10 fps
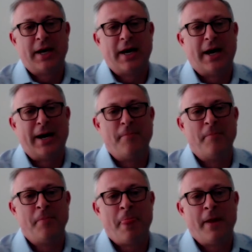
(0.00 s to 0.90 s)

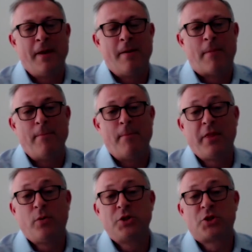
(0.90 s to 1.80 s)
Um, my
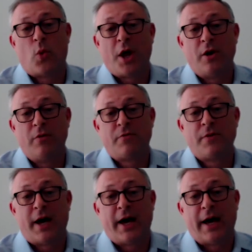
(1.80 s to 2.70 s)
mother was one of
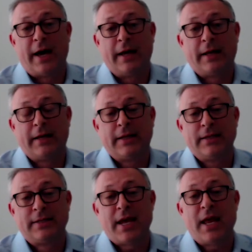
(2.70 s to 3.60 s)
uh,
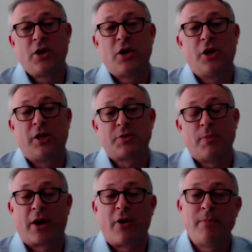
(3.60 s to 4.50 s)
ten girls.
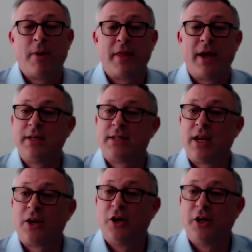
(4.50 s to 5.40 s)
My grandmother had
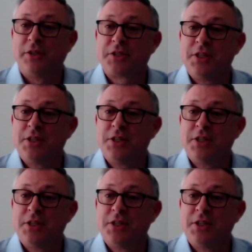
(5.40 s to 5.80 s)
ten girls.